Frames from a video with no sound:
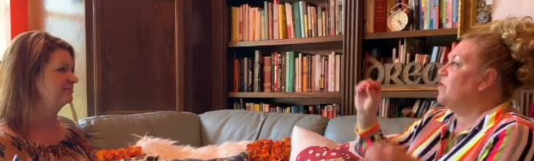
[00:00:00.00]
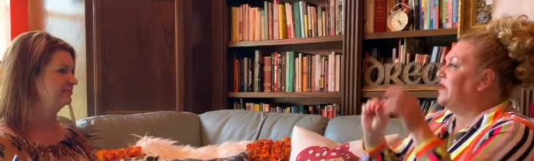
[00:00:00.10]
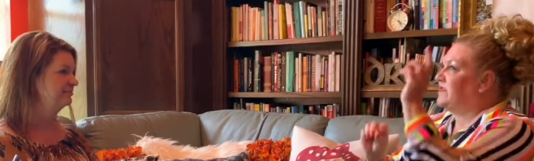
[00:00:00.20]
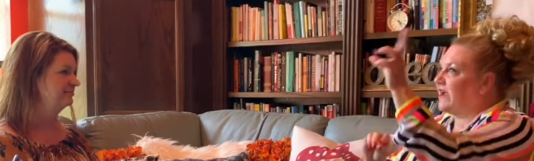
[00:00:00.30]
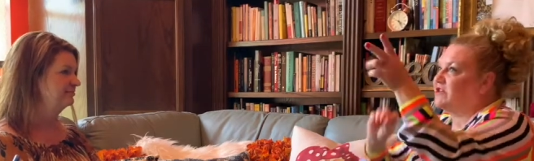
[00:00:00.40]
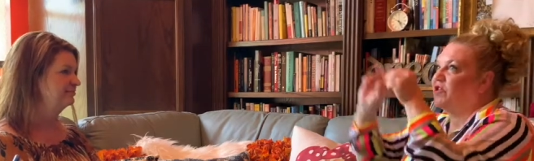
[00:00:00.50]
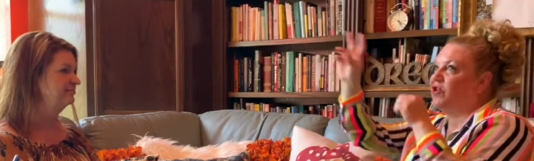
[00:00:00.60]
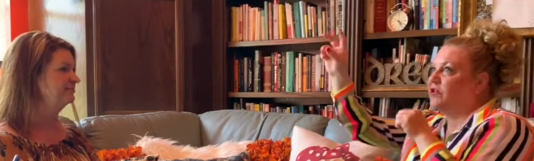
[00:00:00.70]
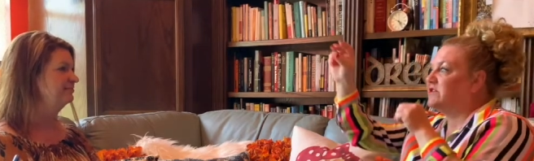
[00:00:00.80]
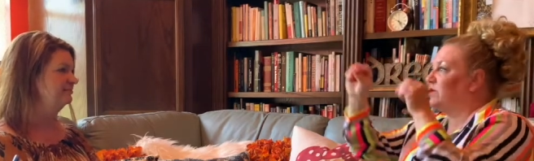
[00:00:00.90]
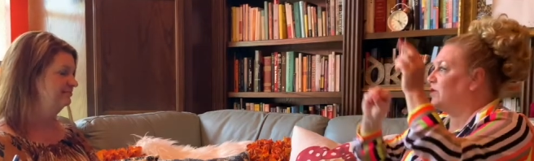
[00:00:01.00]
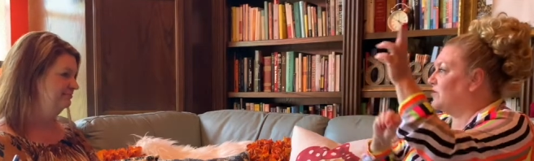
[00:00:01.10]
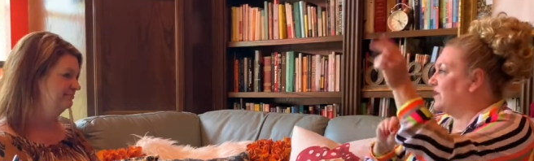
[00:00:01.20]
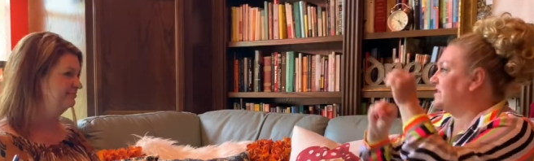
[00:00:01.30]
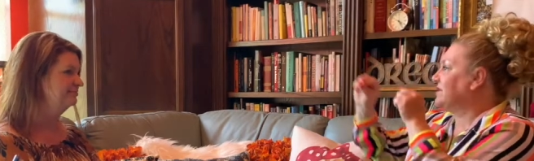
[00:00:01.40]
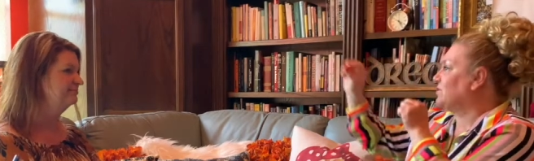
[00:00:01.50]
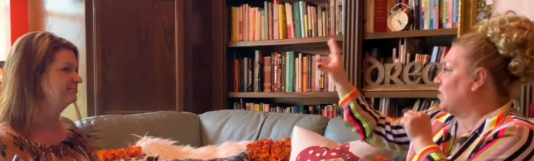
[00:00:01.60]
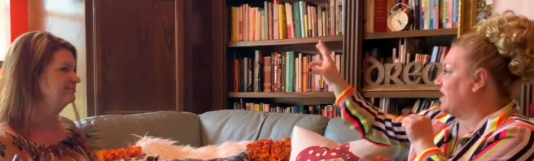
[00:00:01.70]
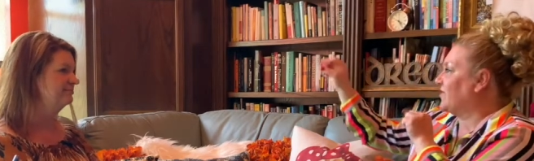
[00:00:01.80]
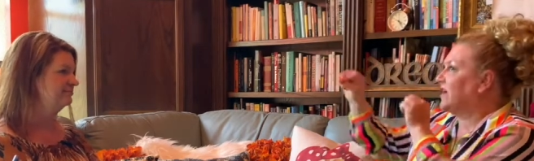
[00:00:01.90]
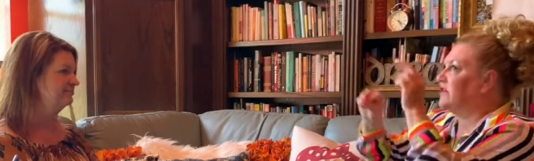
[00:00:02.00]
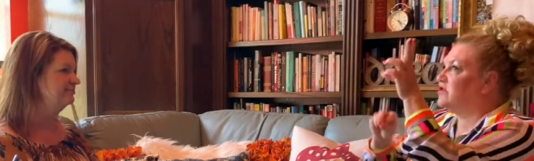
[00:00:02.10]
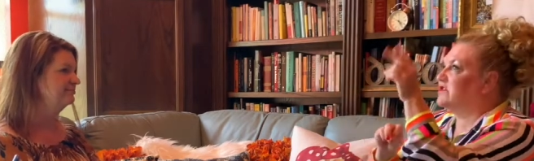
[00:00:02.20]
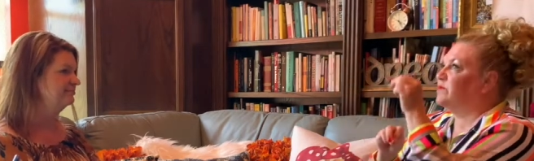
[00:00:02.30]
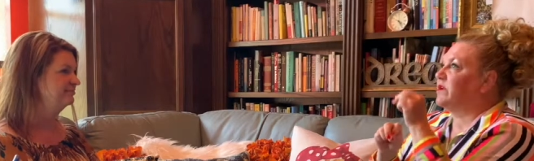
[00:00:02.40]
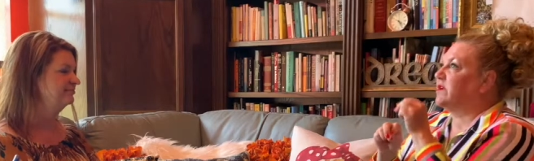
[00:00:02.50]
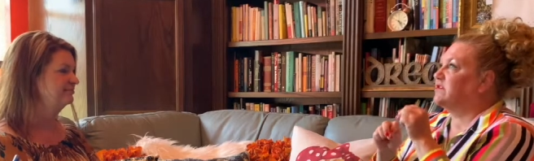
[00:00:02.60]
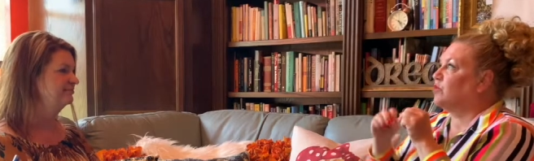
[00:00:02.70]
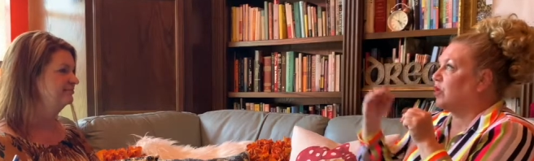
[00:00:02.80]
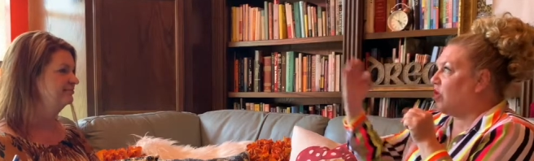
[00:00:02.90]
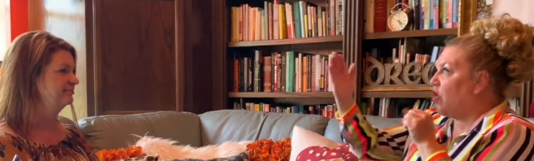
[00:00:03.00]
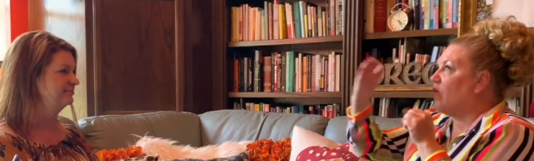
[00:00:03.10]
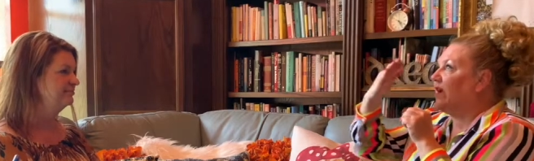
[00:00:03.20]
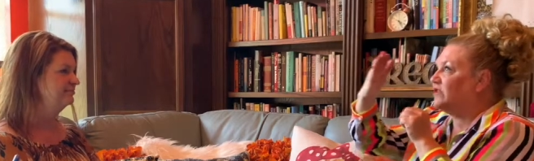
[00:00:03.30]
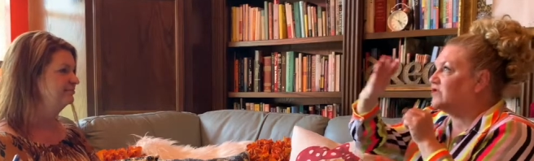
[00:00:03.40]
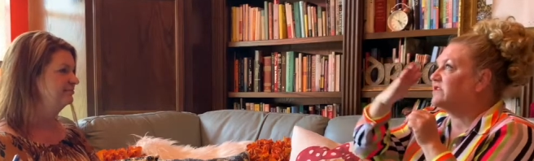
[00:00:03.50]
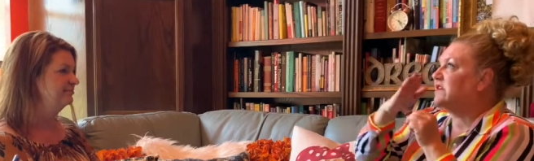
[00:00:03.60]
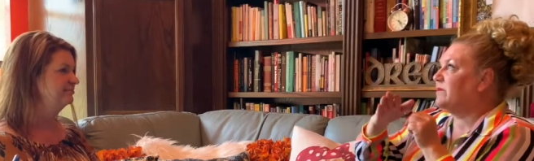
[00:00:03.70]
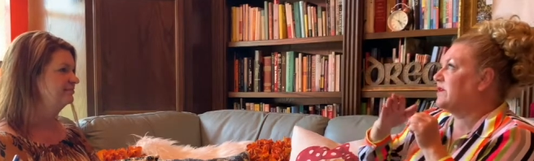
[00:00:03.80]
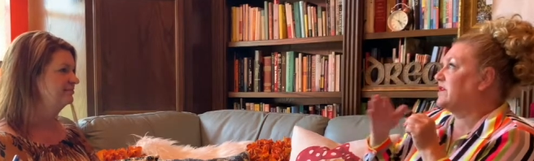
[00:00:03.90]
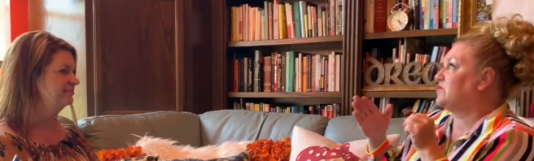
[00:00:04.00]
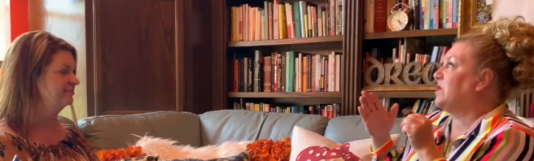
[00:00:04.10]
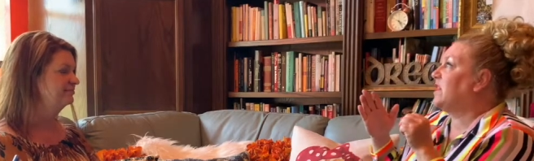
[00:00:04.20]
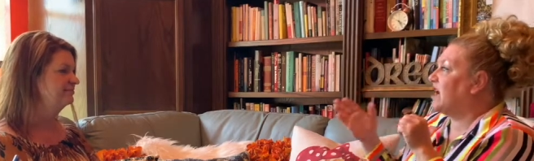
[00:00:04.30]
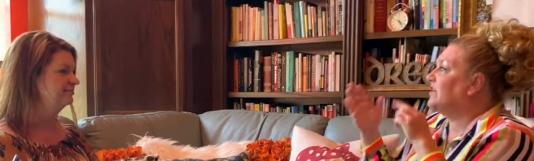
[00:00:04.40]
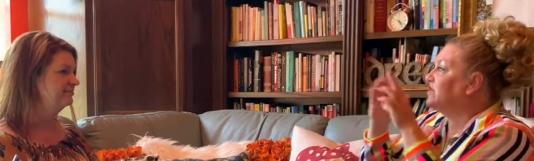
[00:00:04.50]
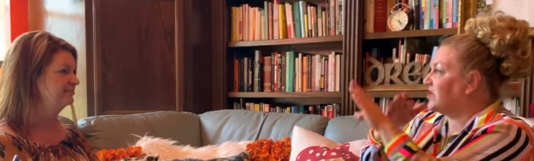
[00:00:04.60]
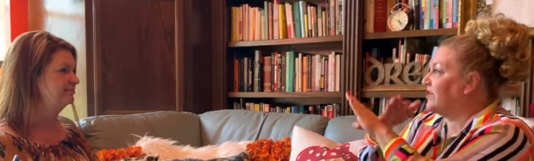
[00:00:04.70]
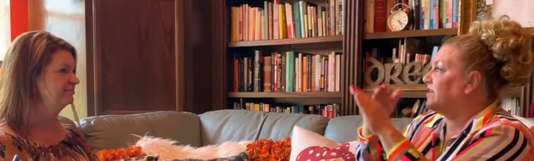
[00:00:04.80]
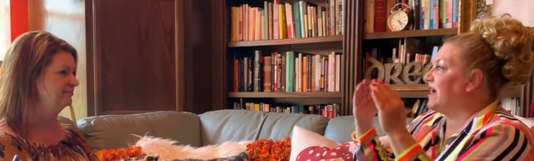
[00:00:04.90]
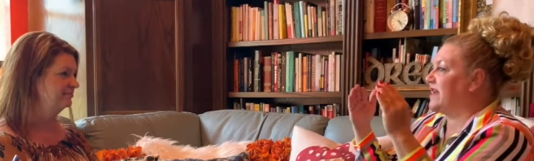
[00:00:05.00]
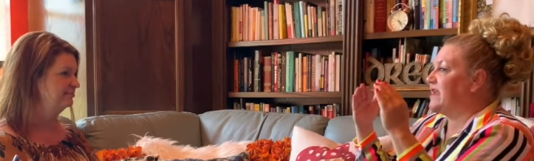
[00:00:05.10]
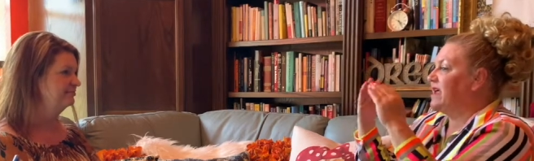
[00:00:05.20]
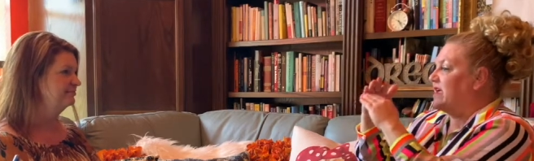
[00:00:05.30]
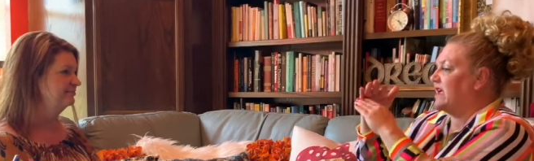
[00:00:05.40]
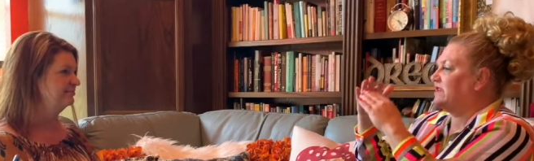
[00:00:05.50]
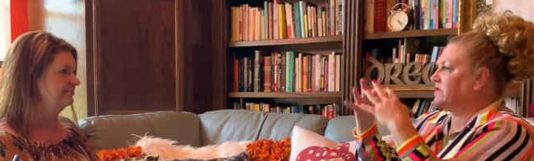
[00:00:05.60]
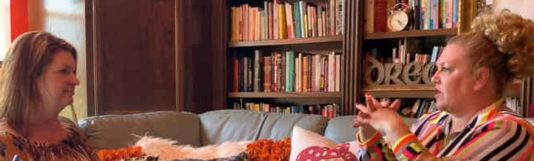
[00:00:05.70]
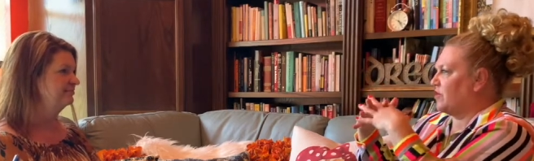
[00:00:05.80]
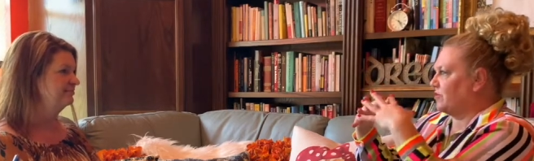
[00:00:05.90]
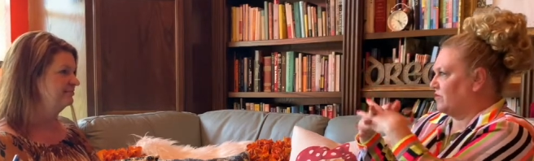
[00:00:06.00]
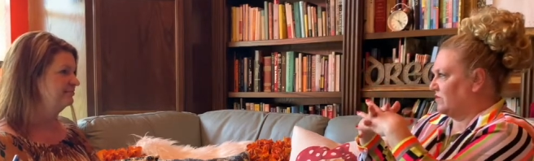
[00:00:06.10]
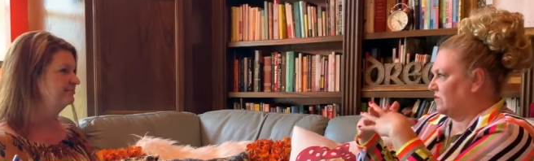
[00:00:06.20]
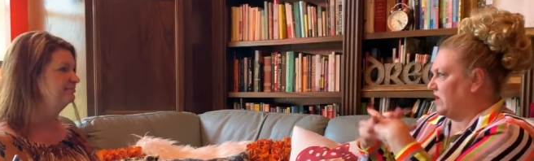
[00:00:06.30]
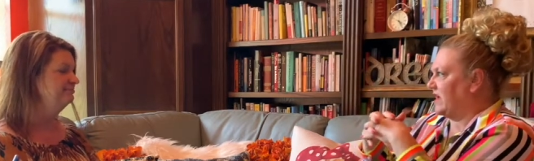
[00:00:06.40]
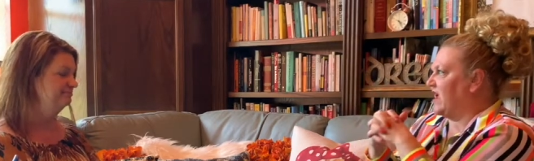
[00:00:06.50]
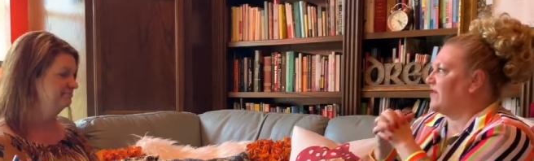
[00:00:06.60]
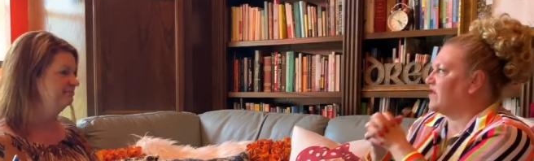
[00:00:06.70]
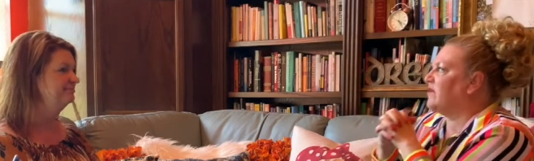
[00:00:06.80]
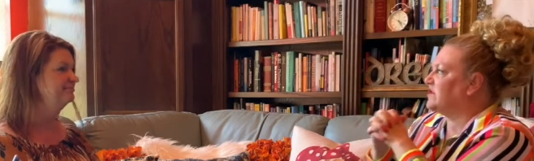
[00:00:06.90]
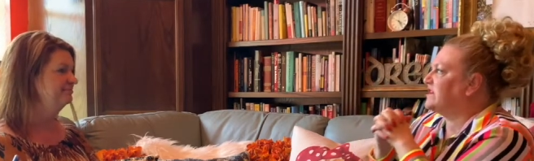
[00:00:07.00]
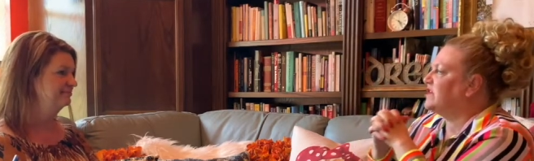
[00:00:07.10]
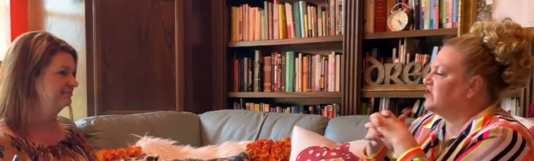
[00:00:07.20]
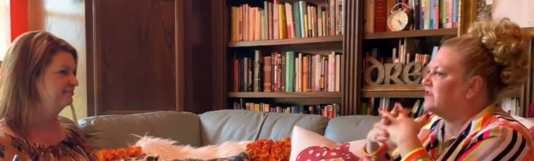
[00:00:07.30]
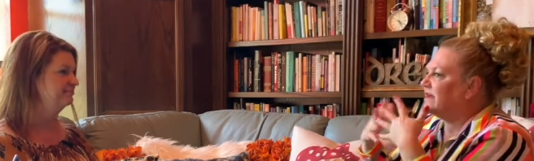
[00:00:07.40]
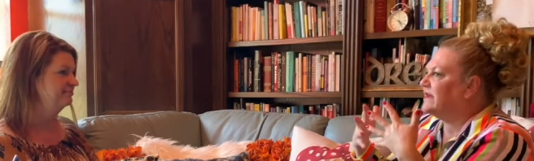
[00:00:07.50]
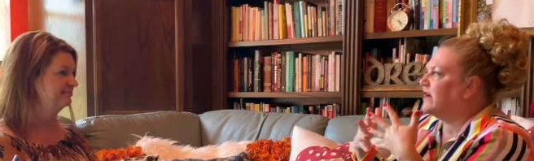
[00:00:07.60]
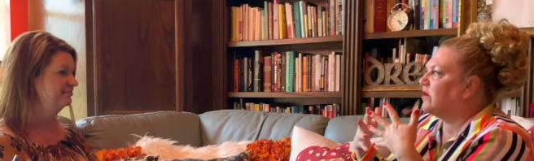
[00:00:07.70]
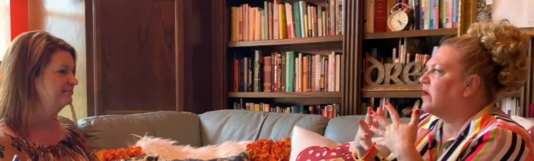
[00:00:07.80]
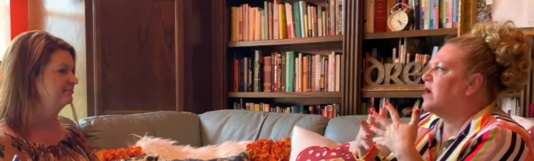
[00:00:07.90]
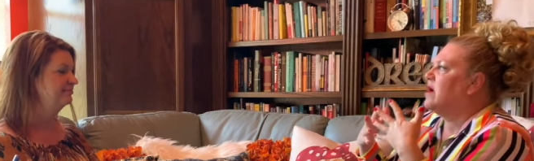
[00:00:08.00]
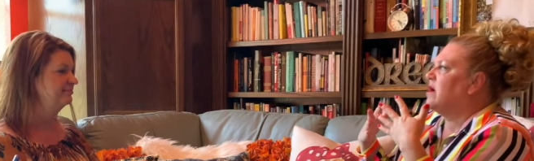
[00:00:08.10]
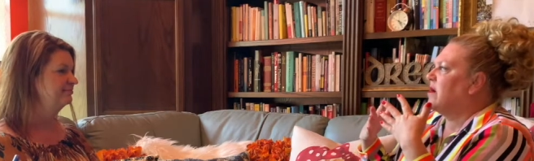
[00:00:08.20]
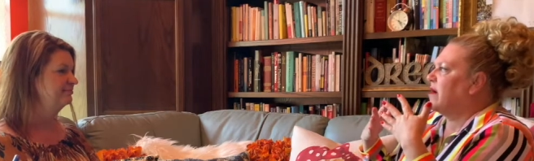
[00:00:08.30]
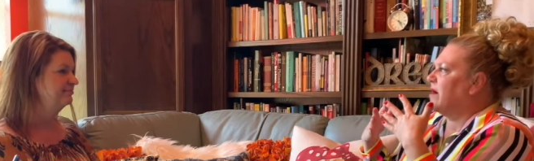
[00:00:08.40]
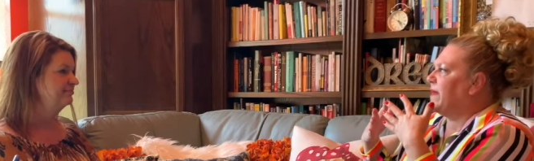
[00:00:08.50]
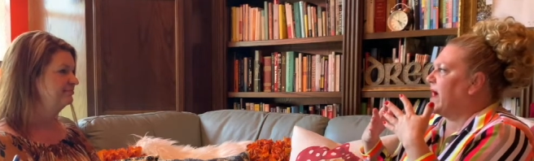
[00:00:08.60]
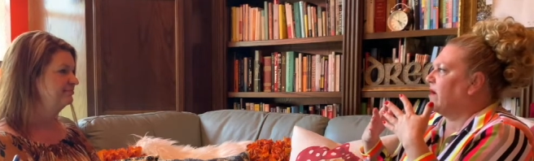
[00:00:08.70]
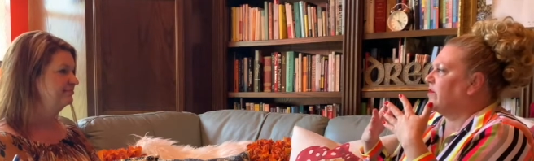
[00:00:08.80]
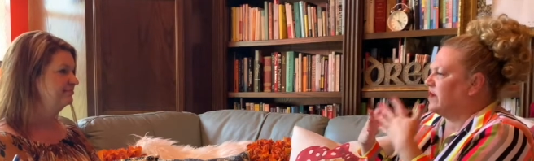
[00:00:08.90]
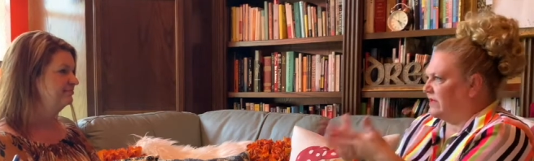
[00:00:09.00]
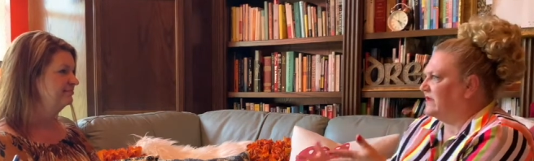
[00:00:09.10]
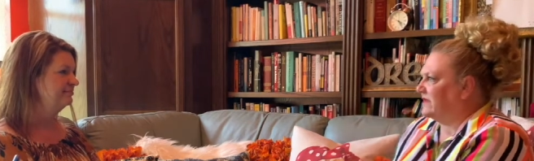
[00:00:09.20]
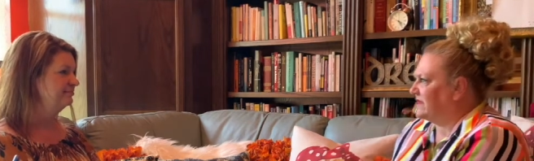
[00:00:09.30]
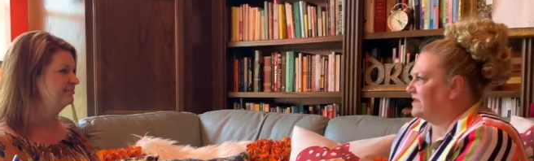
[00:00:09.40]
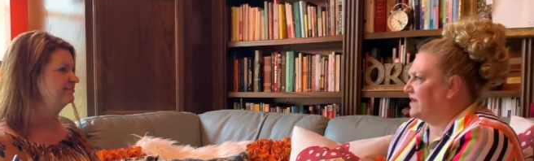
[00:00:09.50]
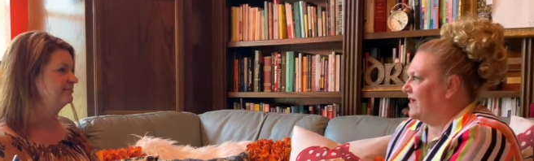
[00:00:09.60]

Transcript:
Speaker 1: We take turns with mm-hmm. who gets mm-hmm. to whatever interest because we're all interested because we love each other and it's co. We can mm-hmm. have conversation at dinner about the business